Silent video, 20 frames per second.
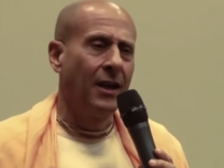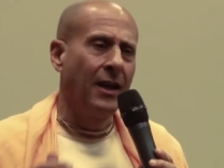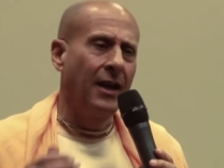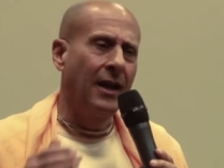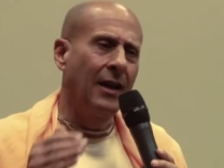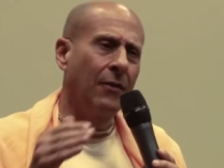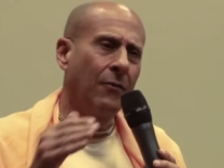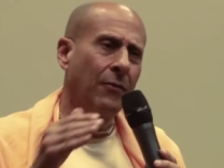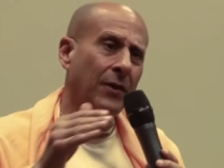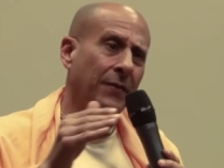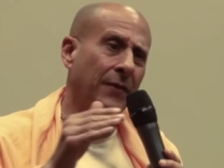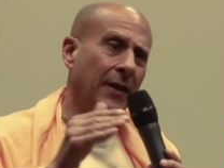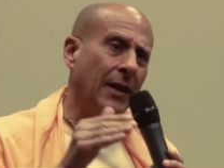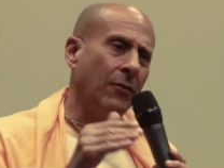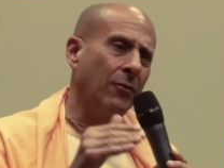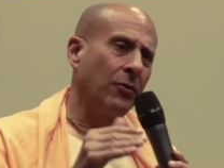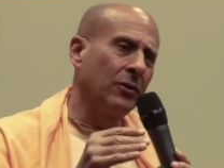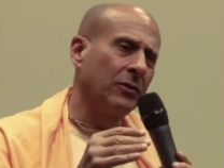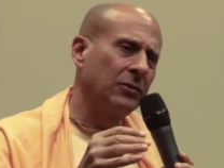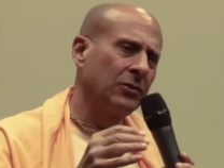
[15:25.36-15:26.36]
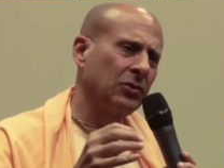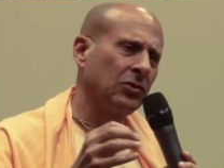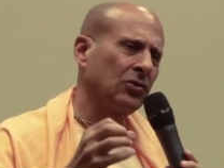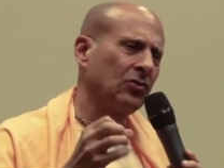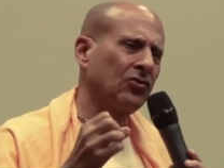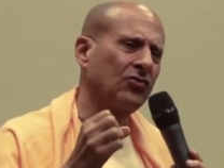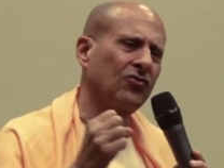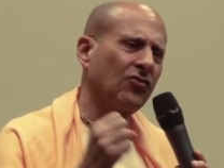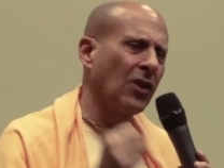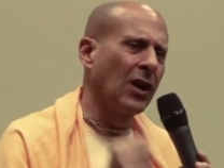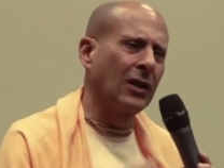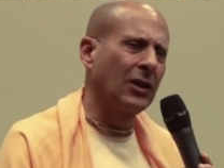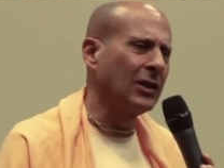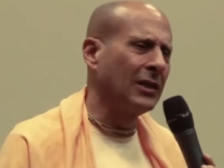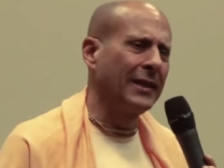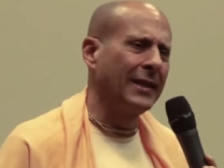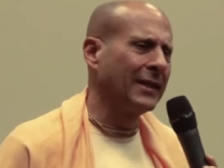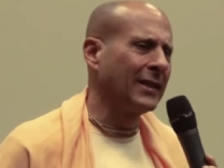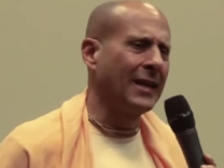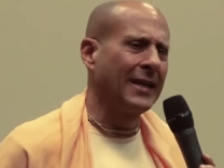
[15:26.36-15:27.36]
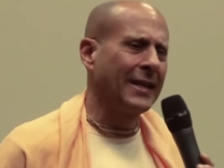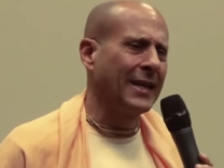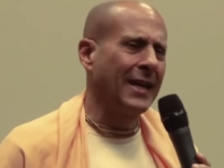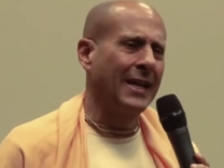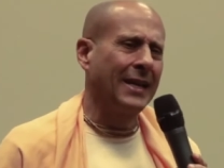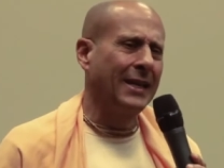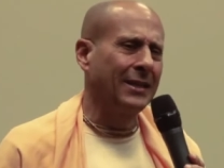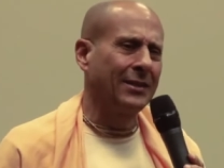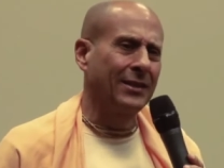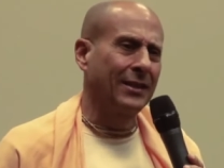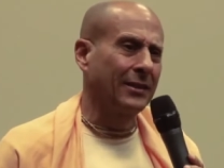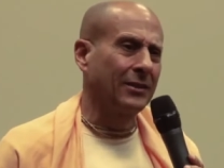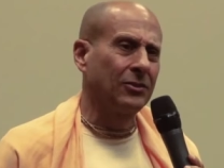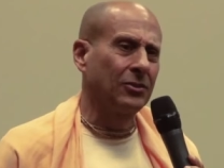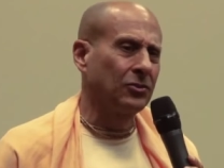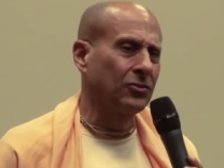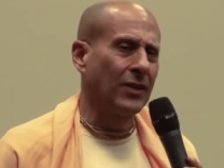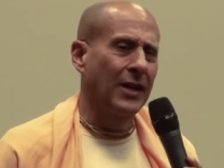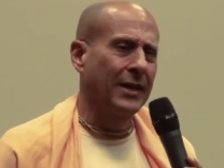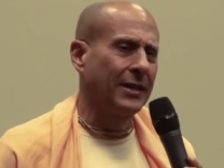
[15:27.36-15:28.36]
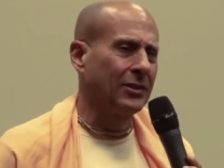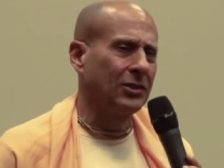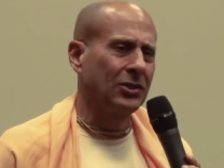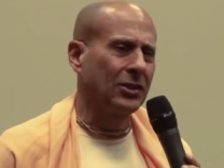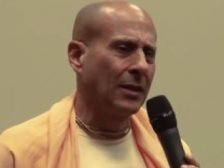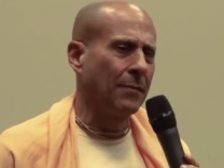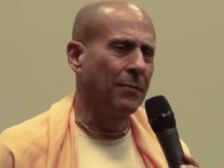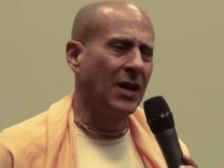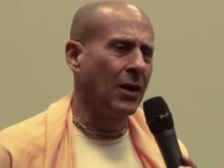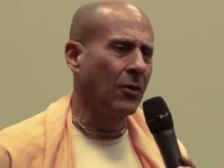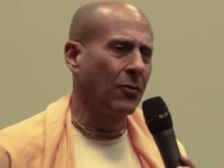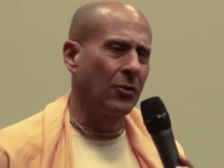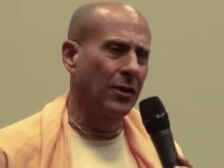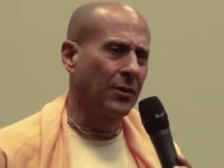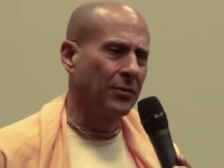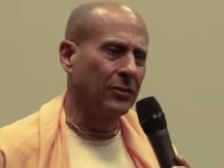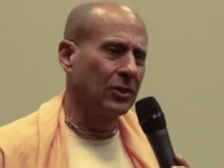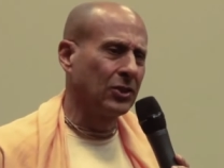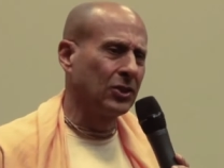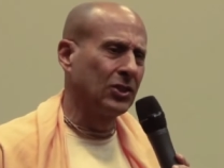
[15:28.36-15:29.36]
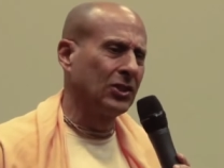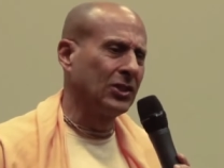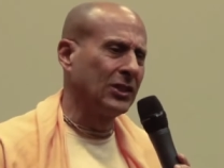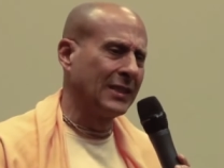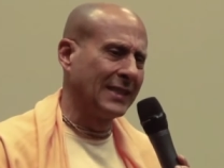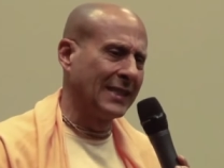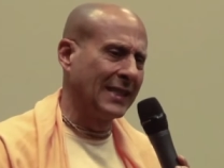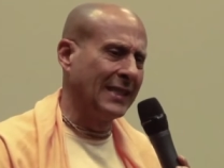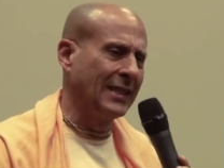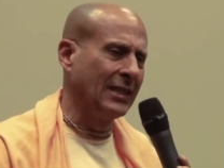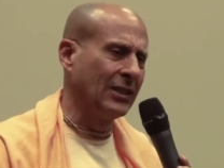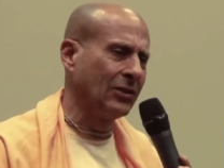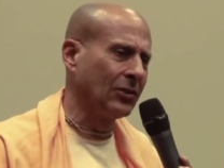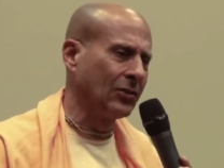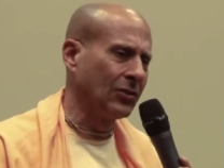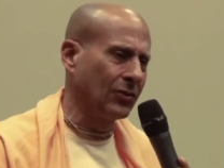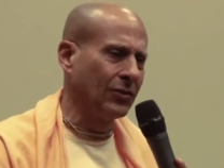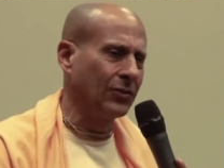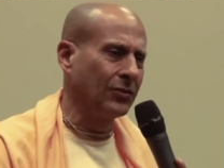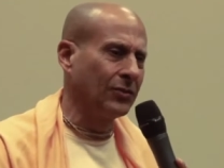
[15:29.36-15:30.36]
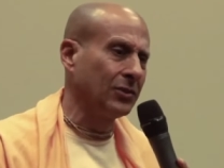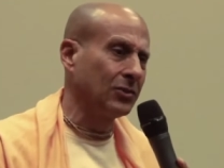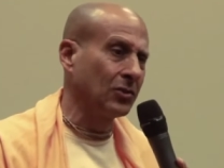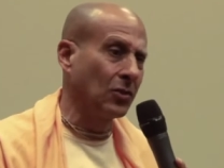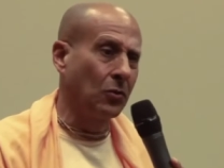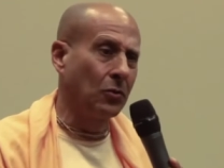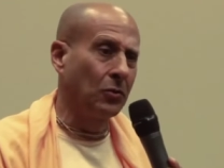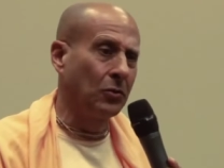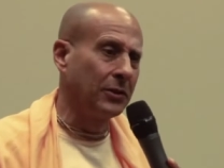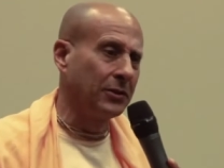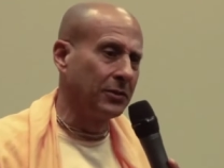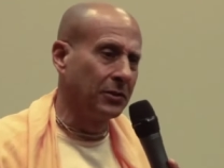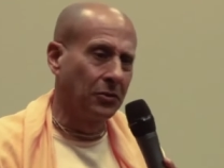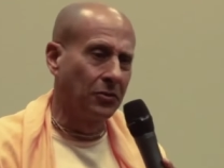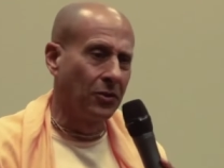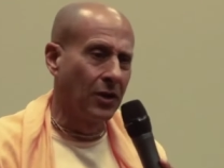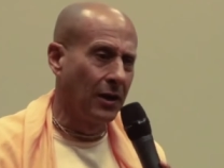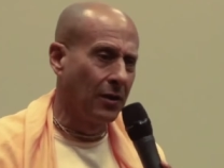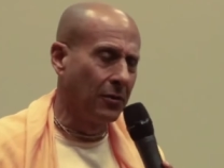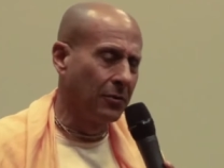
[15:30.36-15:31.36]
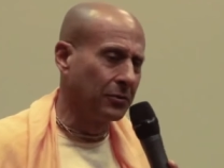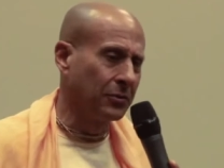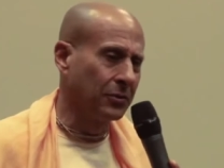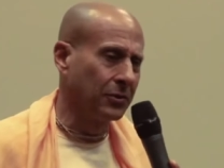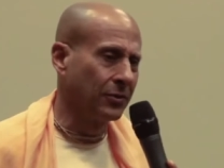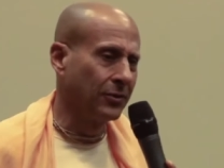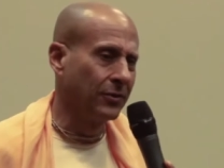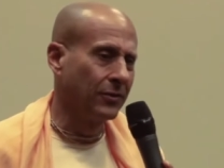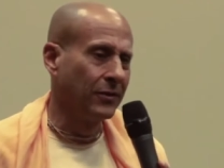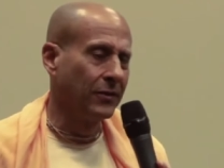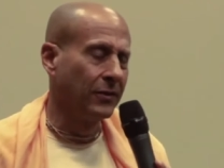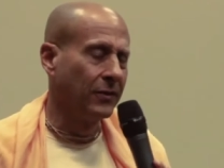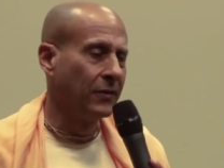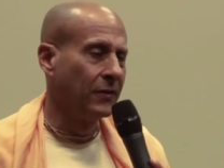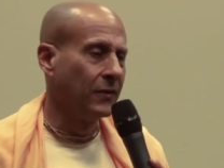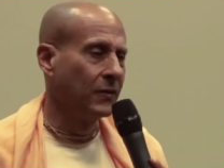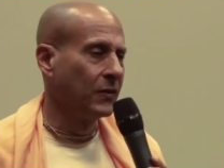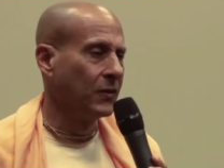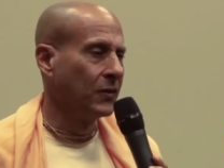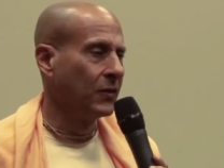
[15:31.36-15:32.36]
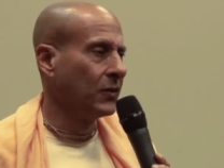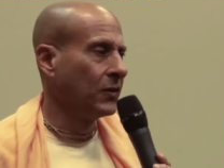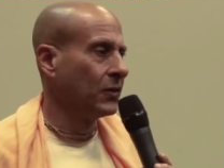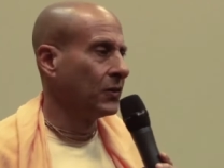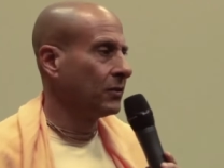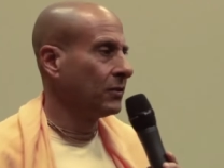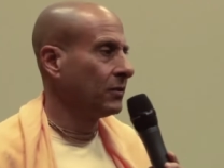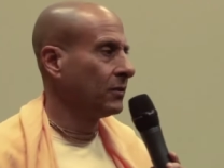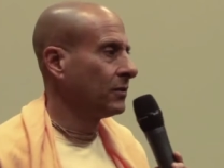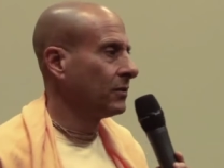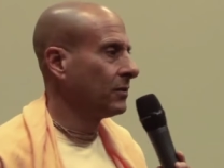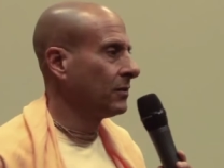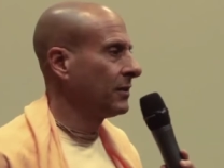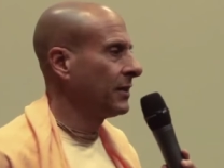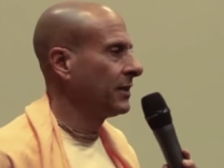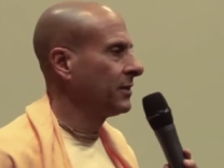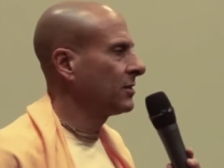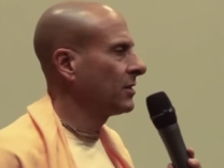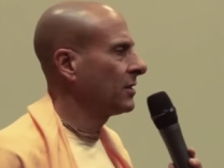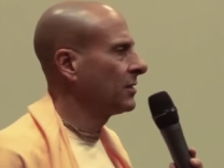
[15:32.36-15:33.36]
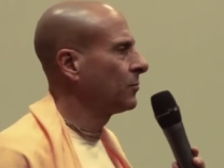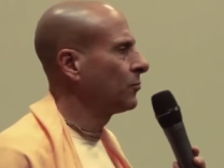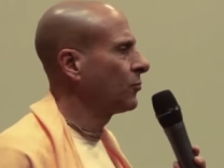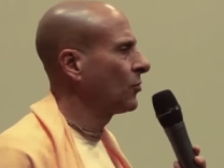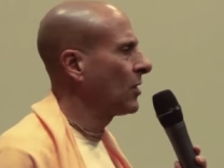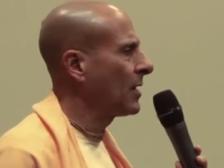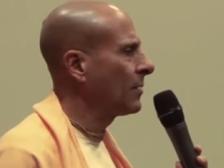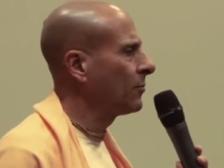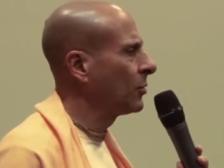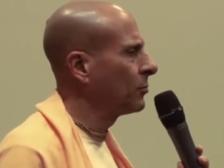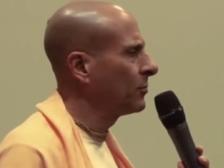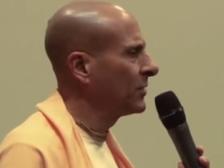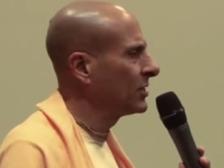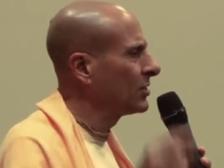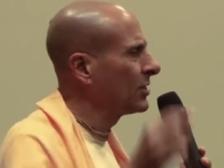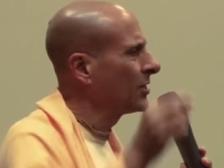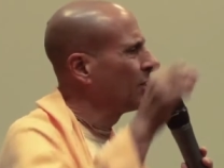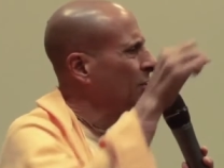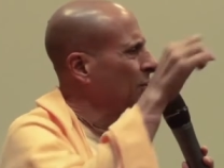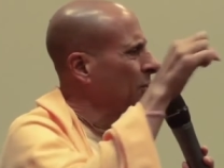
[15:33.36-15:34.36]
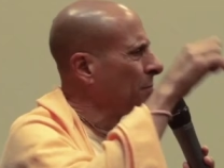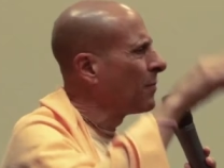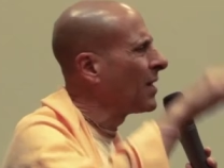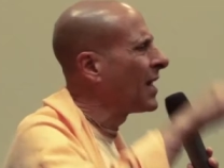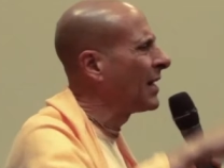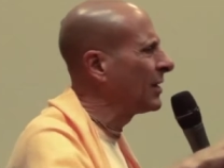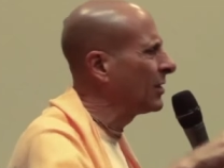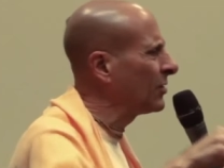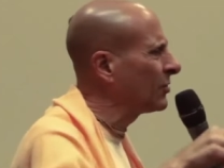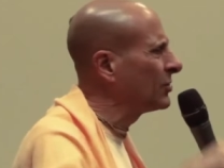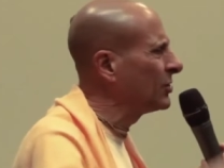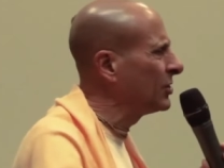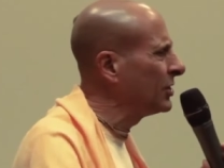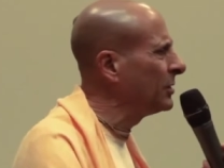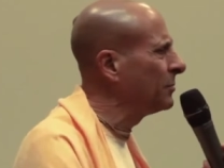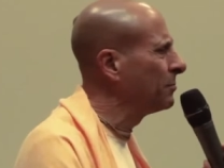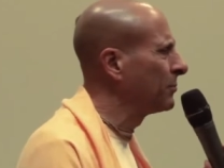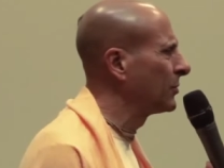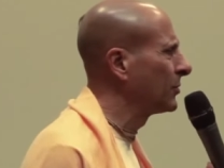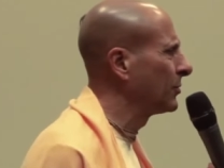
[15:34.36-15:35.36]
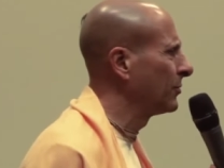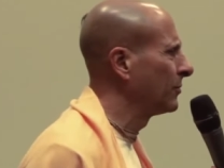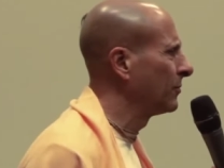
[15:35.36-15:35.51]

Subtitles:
And when they were struggling like anything to try to somehow or other seal this hole in the ground, they said the problem is it is a mile deep.